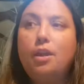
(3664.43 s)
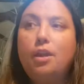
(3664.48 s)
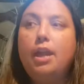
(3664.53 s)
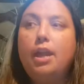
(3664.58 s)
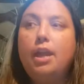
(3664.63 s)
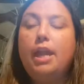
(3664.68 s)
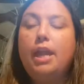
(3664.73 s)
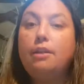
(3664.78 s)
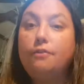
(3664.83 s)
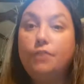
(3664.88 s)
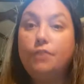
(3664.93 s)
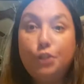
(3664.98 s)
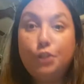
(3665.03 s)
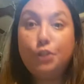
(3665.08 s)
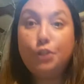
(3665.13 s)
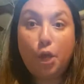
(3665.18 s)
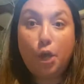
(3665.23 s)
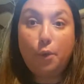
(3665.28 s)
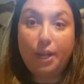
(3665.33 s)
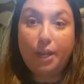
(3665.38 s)
And if you
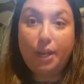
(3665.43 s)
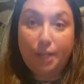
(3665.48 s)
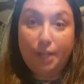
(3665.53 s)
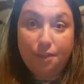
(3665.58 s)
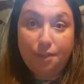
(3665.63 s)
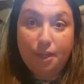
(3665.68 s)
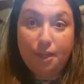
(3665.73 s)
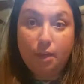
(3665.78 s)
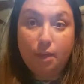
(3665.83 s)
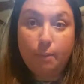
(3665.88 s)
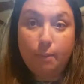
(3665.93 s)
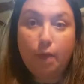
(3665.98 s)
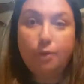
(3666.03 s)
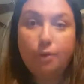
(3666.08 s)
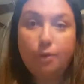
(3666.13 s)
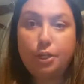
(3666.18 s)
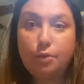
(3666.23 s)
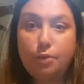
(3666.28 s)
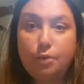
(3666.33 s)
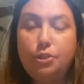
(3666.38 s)
know anything about
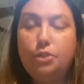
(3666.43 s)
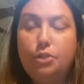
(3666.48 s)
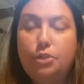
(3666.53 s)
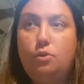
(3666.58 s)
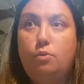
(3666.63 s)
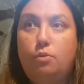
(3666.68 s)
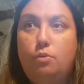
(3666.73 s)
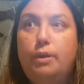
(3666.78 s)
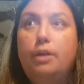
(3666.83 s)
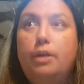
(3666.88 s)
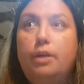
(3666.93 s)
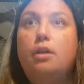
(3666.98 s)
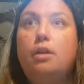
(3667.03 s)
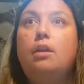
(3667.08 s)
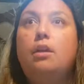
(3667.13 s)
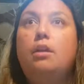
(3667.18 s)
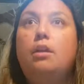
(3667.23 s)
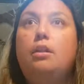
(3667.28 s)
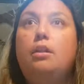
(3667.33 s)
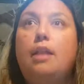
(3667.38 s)
YouTube,
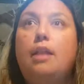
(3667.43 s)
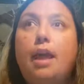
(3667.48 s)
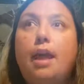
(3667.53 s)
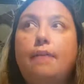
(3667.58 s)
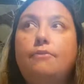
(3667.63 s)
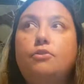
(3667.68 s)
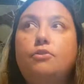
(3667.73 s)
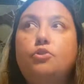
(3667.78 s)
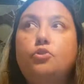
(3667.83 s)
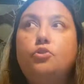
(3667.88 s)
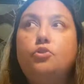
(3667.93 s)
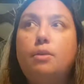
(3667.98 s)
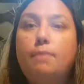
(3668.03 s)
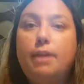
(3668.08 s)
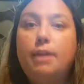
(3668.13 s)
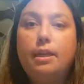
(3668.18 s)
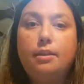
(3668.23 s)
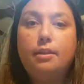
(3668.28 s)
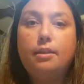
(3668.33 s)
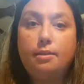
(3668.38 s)
live
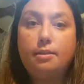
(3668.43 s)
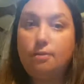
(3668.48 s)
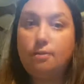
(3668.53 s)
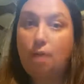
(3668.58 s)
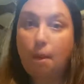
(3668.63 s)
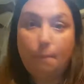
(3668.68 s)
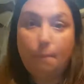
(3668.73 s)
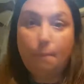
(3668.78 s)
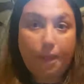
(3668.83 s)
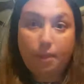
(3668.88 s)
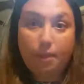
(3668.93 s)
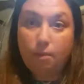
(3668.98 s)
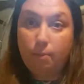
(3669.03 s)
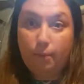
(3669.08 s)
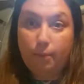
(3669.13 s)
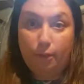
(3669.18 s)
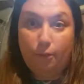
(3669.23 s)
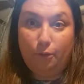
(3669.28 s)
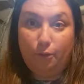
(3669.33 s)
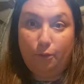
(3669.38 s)
streaming does not pay the
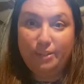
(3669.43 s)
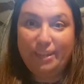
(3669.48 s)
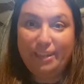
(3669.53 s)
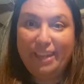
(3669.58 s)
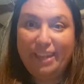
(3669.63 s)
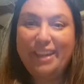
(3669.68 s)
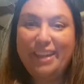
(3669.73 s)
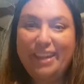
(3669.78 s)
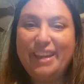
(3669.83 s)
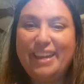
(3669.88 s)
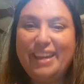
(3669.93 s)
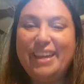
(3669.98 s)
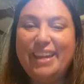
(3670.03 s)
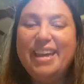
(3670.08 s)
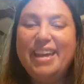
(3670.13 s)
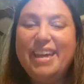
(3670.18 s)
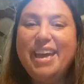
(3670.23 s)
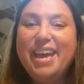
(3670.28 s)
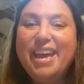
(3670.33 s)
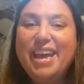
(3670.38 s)
bills.
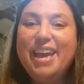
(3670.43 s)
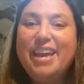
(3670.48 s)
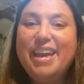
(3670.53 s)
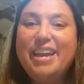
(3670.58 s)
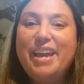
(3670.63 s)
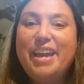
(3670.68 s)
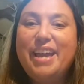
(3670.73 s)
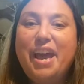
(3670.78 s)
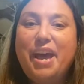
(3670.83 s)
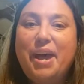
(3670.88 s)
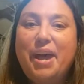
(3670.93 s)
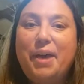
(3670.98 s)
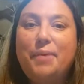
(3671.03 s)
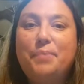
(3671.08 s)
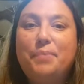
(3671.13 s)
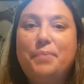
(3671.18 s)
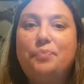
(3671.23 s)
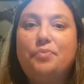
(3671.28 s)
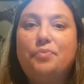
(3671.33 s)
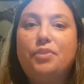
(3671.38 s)

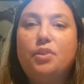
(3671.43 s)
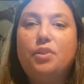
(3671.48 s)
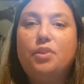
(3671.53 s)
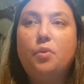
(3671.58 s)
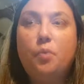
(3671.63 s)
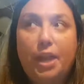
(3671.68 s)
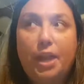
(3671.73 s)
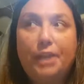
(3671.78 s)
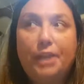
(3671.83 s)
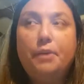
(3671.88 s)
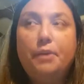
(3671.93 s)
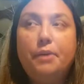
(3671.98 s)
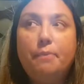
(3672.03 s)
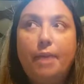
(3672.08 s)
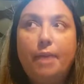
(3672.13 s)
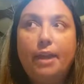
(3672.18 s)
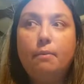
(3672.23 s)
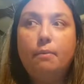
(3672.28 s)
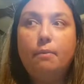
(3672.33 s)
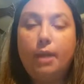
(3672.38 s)
The way you
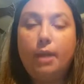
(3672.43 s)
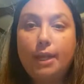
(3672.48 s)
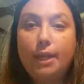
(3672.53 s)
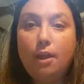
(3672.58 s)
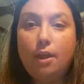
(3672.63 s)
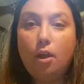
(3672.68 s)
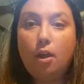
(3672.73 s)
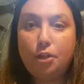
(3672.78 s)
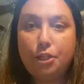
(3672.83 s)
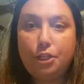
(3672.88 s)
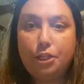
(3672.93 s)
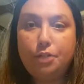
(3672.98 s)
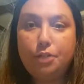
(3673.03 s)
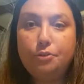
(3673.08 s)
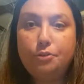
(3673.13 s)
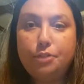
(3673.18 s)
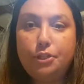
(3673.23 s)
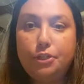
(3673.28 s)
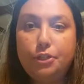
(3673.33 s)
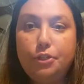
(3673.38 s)
make money on
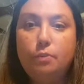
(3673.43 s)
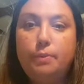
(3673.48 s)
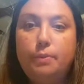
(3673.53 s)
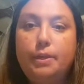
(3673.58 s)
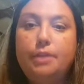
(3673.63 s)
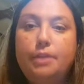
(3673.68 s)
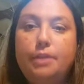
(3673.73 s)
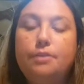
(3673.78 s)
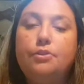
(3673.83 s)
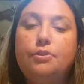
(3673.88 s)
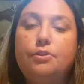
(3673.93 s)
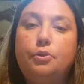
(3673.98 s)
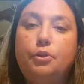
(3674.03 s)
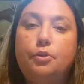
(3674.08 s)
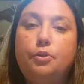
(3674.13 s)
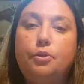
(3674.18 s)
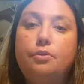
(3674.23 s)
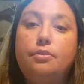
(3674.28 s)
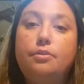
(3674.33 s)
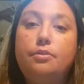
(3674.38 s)
YouTube is
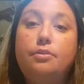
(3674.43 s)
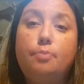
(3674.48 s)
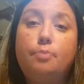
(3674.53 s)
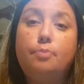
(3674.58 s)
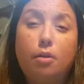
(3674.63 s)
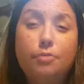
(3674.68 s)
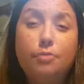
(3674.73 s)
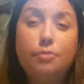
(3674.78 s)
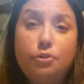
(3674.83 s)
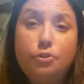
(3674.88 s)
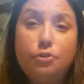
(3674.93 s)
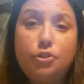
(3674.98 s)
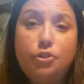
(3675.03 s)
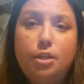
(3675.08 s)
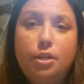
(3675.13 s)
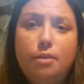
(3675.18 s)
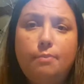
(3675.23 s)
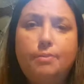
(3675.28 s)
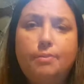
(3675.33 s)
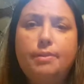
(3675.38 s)
through
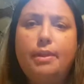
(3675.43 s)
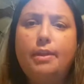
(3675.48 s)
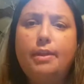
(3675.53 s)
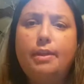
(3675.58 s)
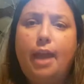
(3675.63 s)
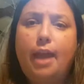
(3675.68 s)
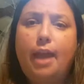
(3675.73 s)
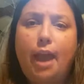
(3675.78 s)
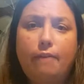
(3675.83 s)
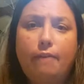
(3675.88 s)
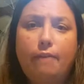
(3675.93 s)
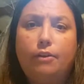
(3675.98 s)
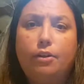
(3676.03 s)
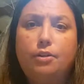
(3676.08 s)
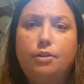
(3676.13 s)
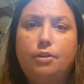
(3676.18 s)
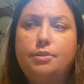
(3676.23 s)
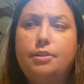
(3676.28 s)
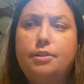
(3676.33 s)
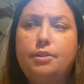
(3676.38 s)
sponsorships and
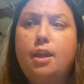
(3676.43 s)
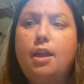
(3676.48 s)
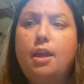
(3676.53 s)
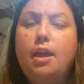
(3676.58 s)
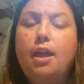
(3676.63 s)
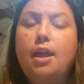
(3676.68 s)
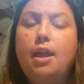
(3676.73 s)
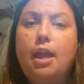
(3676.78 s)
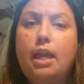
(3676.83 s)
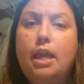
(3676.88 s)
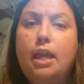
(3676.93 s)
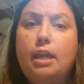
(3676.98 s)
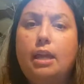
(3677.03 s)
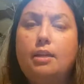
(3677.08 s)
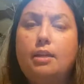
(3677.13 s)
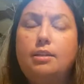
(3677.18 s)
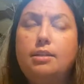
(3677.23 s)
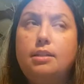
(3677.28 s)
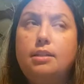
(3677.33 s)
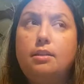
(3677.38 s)
adverts.
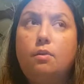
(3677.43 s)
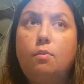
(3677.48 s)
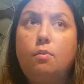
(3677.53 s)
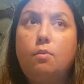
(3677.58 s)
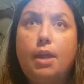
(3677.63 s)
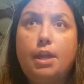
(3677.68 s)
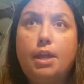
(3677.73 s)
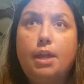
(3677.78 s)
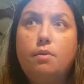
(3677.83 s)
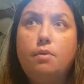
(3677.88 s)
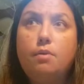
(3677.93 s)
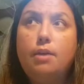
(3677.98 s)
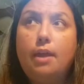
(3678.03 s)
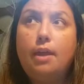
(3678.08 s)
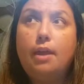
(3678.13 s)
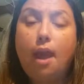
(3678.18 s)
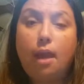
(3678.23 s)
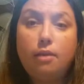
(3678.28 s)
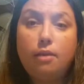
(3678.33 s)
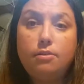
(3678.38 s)
And the way you get
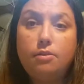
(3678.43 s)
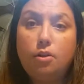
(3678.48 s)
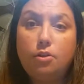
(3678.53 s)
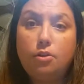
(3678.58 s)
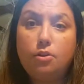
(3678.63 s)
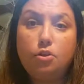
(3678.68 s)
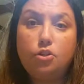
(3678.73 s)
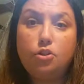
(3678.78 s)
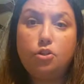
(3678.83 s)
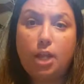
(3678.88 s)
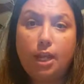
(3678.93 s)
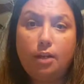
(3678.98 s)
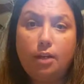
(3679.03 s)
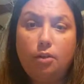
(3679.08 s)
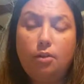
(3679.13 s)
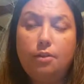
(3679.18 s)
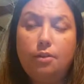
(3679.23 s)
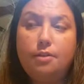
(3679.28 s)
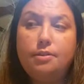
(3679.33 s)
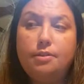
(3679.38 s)
ads on your
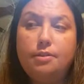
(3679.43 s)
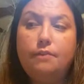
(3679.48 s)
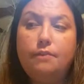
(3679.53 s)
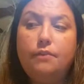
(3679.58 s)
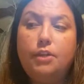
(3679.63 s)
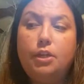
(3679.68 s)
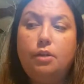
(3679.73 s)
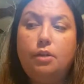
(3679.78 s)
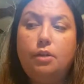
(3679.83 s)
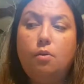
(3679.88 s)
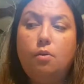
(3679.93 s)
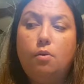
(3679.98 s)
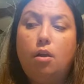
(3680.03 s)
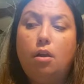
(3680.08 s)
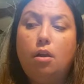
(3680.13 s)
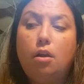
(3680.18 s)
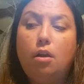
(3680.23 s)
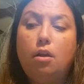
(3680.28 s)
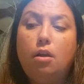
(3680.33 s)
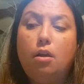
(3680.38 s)
channel is if you
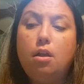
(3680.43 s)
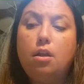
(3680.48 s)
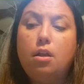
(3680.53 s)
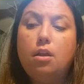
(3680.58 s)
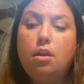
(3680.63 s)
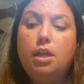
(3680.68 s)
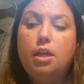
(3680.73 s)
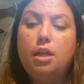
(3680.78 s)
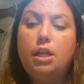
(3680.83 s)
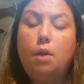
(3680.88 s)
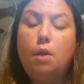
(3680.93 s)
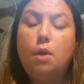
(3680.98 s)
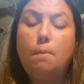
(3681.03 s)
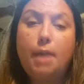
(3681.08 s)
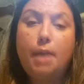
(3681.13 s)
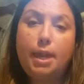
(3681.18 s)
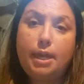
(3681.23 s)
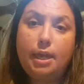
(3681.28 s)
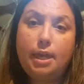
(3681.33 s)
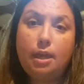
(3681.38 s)
are,
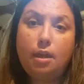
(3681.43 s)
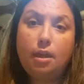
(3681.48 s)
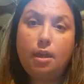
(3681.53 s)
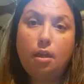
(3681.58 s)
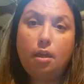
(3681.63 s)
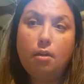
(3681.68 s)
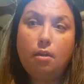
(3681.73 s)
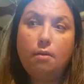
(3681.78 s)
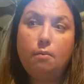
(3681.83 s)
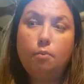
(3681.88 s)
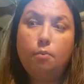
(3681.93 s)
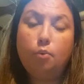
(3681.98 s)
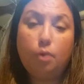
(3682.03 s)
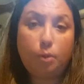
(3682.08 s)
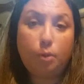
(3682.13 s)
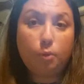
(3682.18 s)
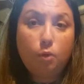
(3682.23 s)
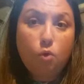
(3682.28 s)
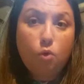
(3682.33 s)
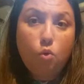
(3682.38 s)
making
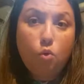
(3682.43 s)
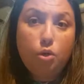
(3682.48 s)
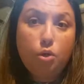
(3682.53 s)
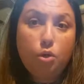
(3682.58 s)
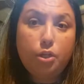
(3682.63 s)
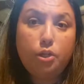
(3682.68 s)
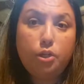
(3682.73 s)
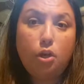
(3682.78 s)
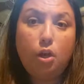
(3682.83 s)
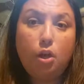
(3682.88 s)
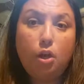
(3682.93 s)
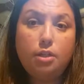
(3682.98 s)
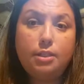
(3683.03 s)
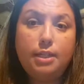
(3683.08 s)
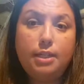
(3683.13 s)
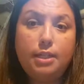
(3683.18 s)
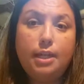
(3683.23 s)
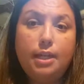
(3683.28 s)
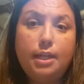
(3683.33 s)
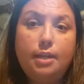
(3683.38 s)
pre-recorded
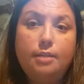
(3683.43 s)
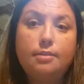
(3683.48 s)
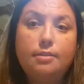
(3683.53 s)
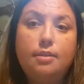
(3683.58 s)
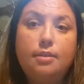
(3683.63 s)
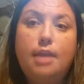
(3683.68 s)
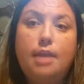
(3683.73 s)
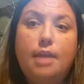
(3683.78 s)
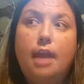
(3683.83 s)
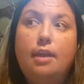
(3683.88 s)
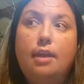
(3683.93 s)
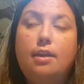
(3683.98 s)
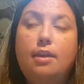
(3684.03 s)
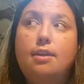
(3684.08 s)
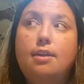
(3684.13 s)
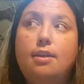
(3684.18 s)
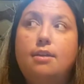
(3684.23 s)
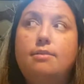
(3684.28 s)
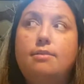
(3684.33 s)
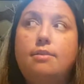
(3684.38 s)
content that
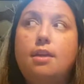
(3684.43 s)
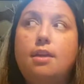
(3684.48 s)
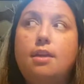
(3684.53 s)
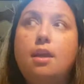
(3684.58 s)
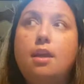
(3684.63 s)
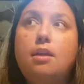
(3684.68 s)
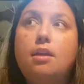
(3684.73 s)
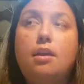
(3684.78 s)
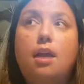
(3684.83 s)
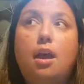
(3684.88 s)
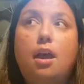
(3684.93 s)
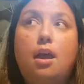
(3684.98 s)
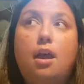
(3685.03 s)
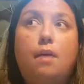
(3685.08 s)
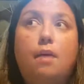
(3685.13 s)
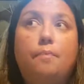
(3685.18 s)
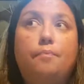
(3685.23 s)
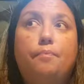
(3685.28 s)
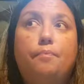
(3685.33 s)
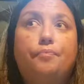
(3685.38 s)
is
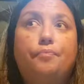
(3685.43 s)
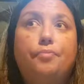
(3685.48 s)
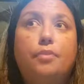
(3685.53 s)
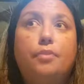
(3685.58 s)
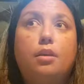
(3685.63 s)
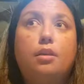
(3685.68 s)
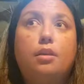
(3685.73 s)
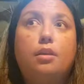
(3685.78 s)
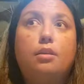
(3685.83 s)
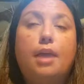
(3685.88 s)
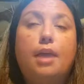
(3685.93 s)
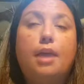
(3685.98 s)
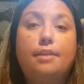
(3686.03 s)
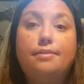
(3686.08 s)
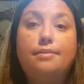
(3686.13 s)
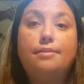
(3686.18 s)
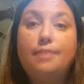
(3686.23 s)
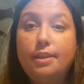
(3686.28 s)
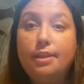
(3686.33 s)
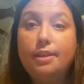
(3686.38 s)

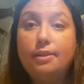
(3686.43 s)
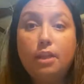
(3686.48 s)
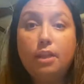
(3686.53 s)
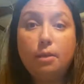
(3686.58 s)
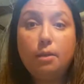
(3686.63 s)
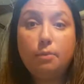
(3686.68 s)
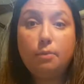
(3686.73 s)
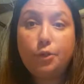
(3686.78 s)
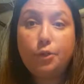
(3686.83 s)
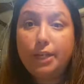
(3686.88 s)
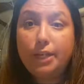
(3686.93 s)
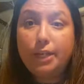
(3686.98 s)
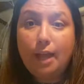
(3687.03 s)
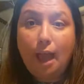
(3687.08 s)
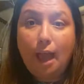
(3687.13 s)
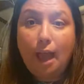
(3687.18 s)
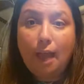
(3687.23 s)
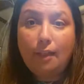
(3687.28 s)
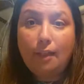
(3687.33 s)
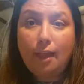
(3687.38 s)
in the community
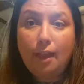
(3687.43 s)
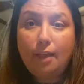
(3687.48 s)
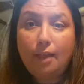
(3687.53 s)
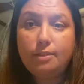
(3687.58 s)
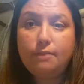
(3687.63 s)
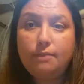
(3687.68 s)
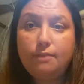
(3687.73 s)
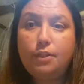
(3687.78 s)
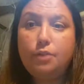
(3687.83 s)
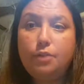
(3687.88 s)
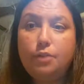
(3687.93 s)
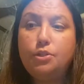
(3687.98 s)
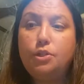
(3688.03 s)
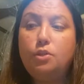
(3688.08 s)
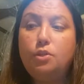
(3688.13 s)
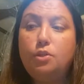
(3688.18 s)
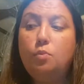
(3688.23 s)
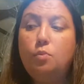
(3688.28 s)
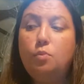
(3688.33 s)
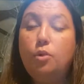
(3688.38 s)
guidelines of
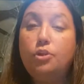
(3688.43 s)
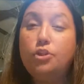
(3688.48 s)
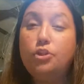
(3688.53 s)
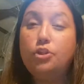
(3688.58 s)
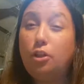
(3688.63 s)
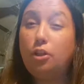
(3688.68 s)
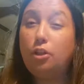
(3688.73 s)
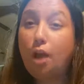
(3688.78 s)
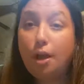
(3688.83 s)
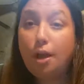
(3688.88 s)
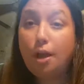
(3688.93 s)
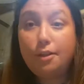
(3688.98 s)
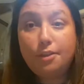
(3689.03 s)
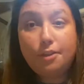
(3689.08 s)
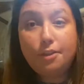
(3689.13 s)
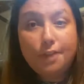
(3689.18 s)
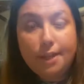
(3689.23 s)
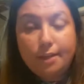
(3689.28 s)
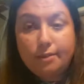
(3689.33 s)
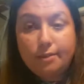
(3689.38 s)
YouTube, which a lot of the
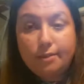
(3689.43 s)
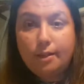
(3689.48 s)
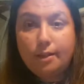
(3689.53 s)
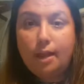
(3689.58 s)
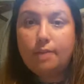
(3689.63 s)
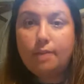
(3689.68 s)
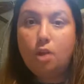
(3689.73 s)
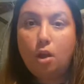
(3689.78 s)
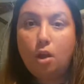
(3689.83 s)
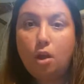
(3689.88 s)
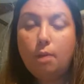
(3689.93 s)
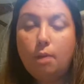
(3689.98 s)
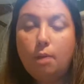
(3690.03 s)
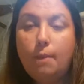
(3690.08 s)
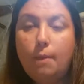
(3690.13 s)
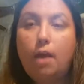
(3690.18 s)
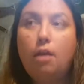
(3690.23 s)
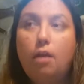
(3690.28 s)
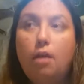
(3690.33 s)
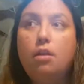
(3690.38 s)
things that I talk
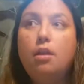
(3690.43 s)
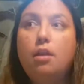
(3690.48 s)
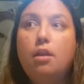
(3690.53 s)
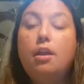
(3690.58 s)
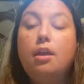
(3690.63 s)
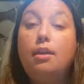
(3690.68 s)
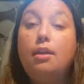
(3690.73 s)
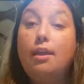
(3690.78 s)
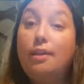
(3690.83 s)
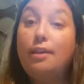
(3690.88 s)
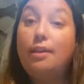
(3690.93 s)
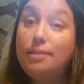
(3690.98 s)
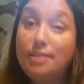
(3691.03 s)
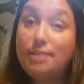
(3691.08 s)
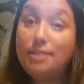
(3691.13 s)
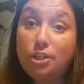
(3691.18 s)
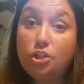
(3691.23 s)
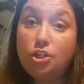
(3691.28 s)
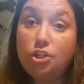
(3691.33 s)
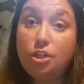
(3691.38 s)
about, like
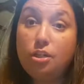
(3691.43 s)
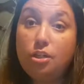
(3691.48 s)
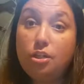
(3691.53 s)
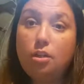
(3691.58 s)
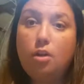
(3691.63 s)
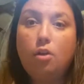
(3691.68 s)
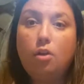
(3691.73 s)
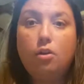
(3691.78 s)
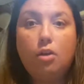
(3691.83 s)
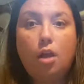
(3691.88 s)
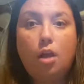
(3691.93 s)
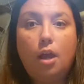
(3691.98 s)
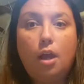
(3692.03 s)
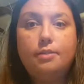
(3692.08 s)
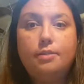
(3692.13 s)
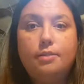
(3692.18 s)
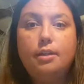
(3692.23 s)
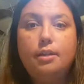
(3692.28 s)
addiction, are not